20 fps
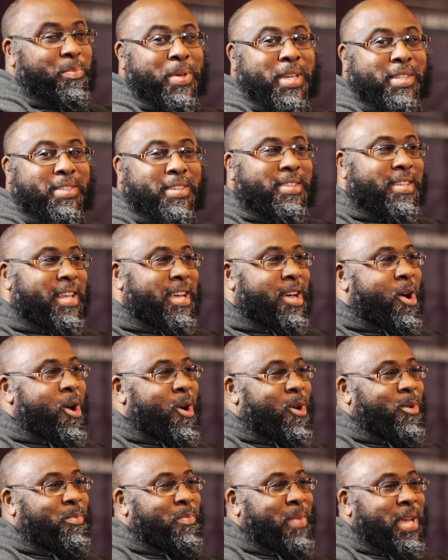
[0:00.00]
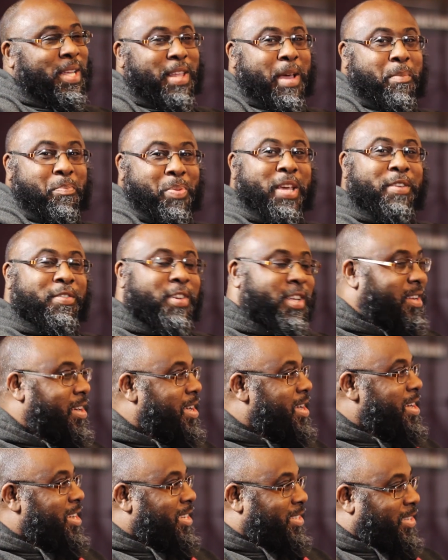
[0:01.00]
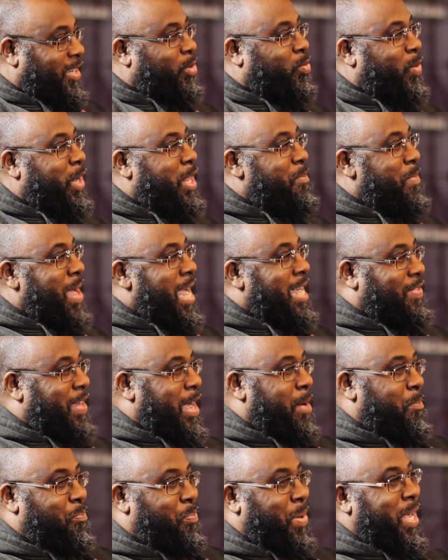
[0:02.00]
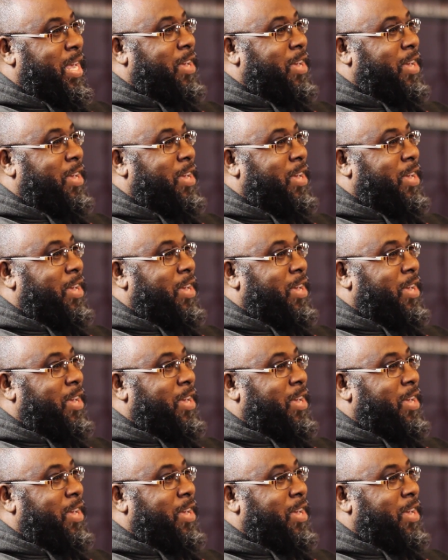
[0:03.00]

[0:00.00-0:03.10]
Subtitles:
like, business they call, made that pivot? Is this when he made that